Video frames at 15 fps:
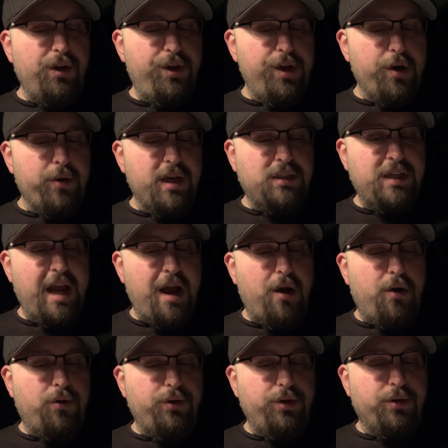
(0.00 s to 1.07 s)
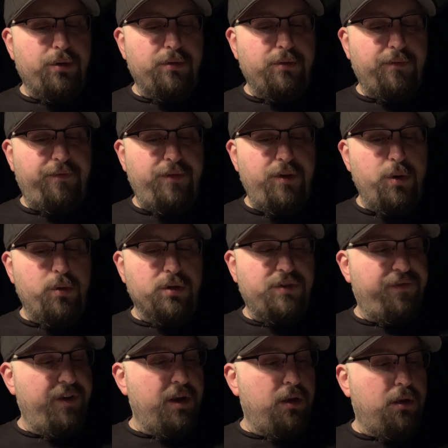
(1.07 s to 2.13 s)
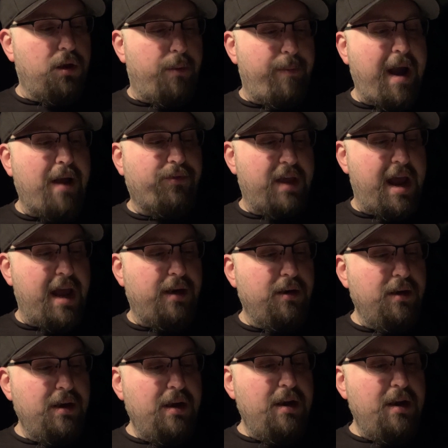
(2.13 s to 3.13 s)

Curious how your viewers feel about that.